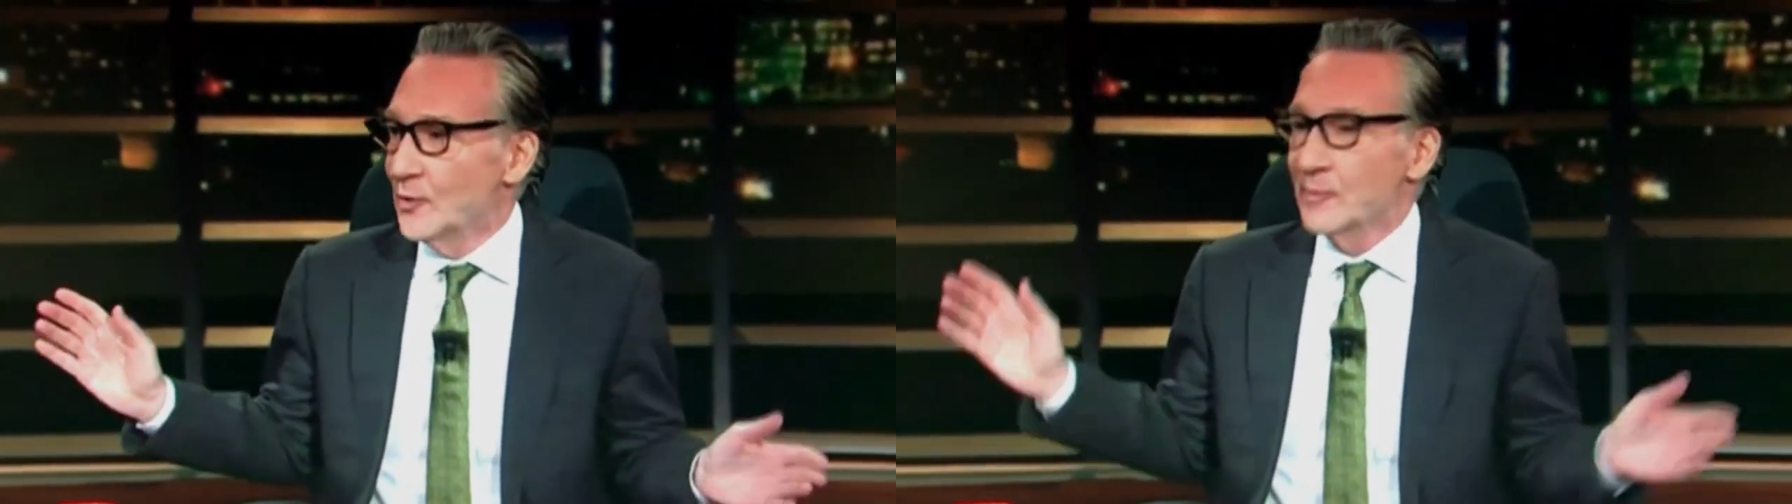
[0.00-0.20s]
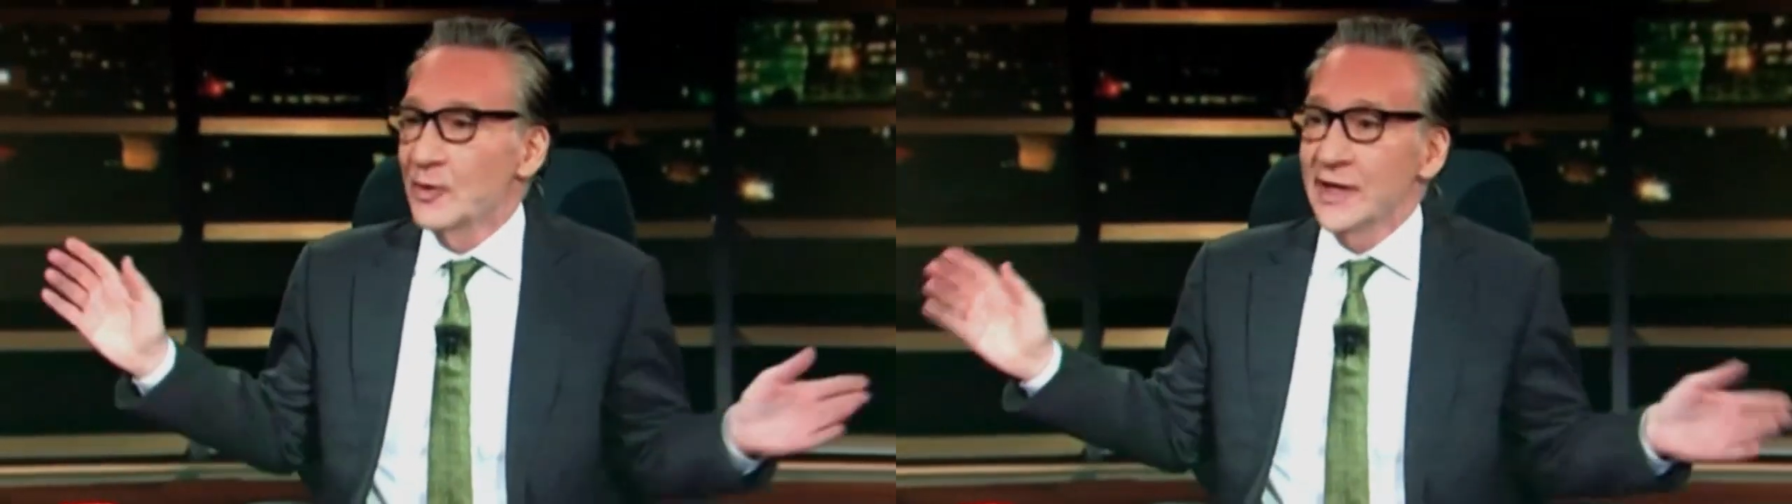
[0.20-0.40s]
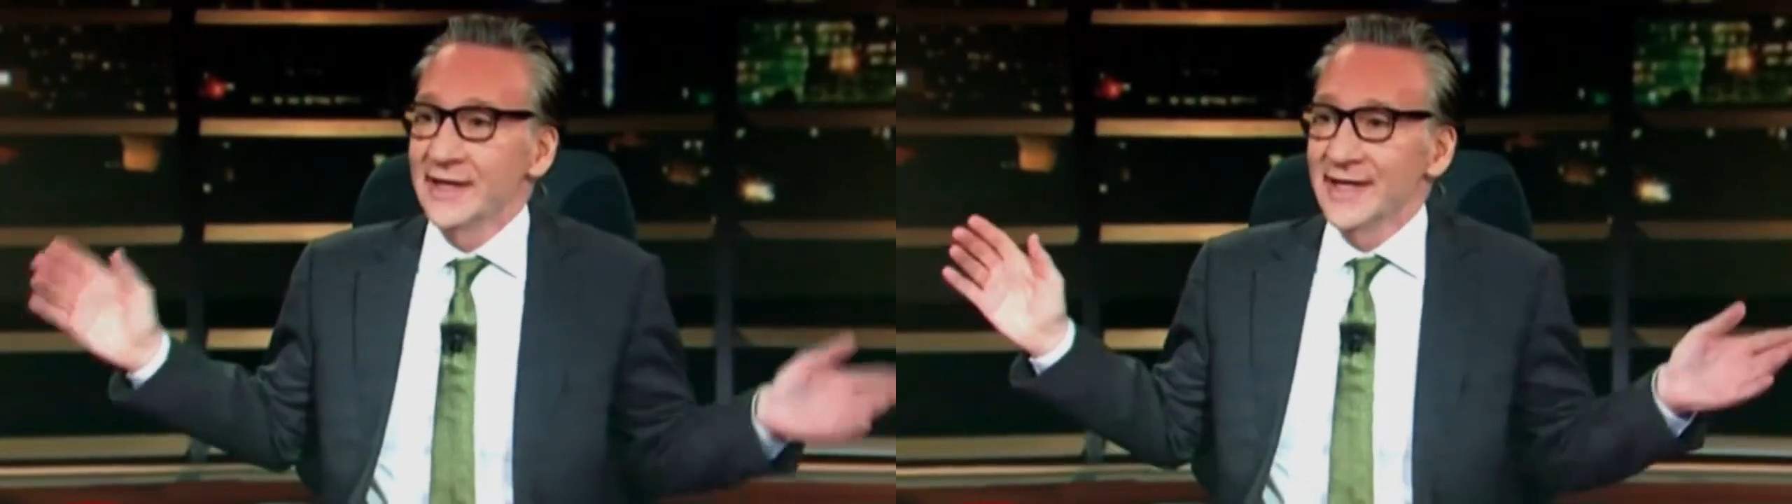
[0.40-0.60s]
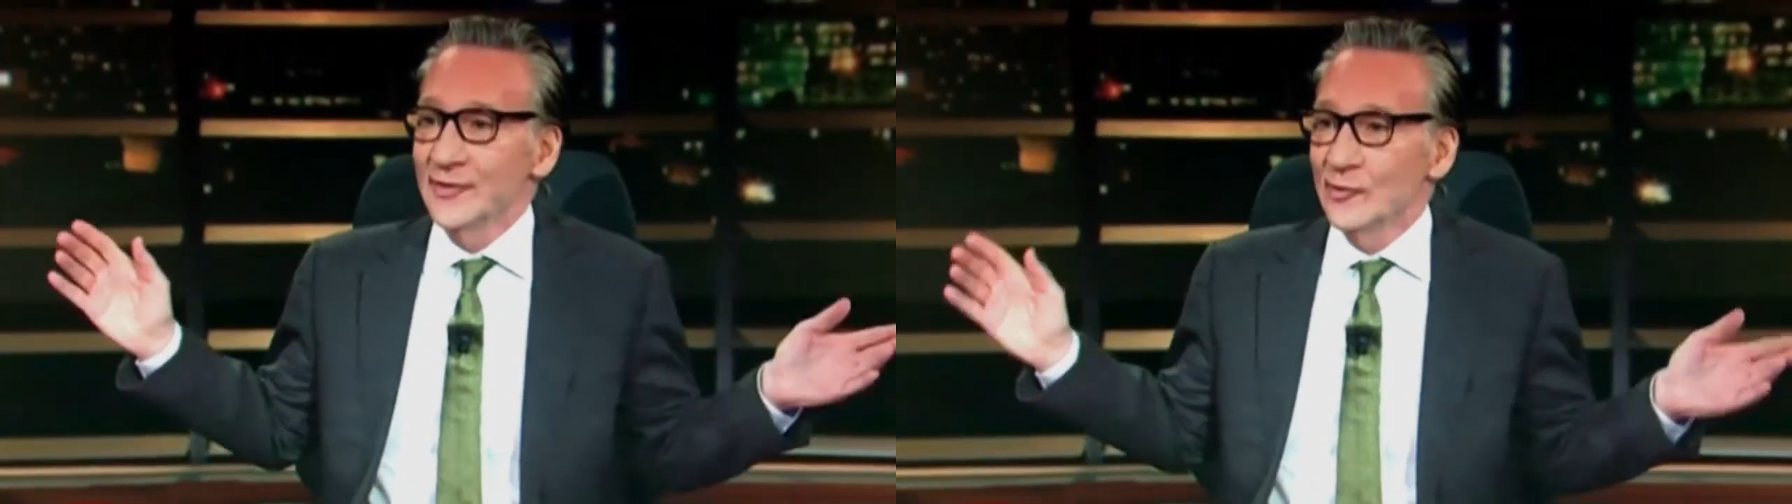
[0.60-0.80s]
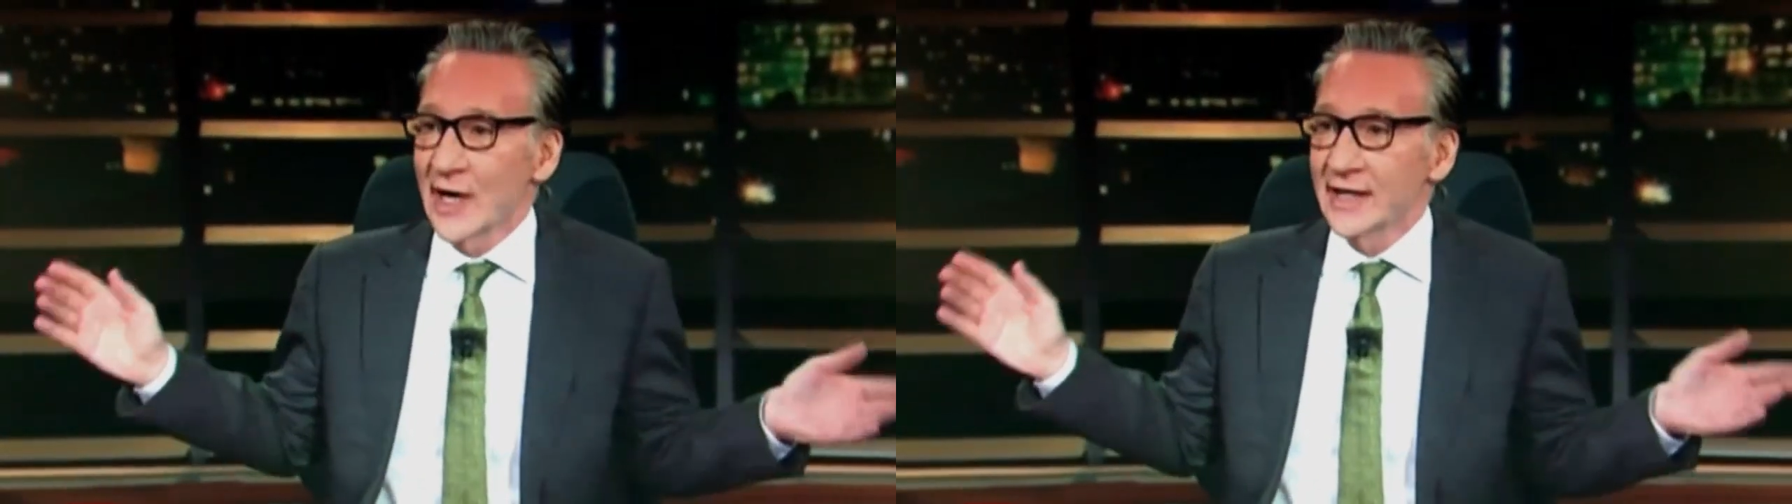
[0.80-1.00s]
We're breathing
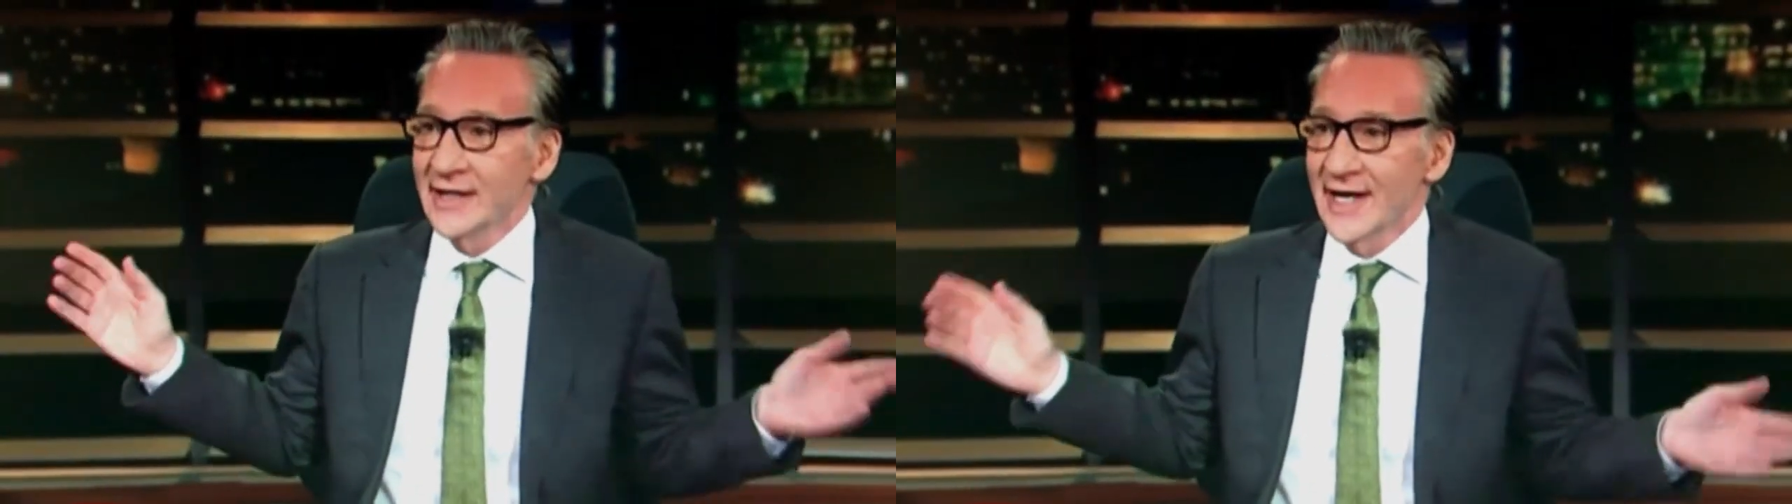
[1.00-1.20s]
it right